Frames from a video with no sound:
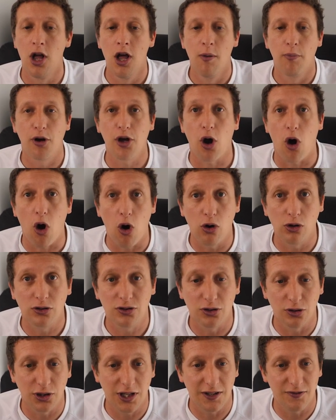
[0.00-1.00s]
But it
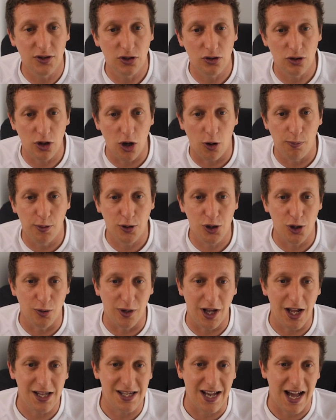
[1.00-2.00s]
also gives us the
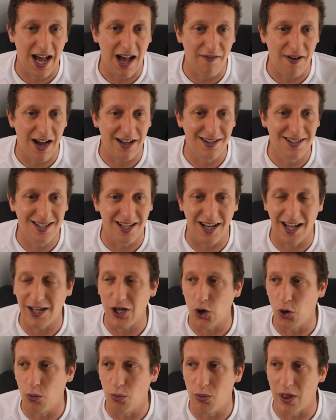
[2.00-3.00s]
opportunity to have Anthony
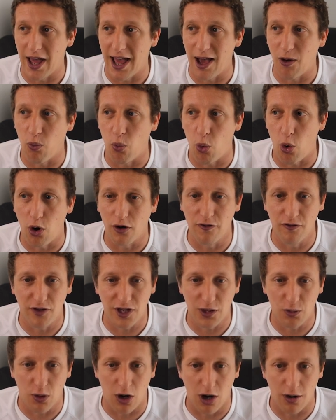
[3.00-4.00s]
up there
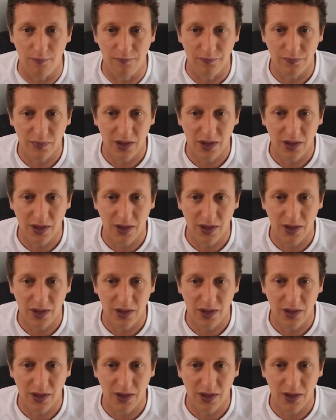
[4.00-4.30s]
1v1.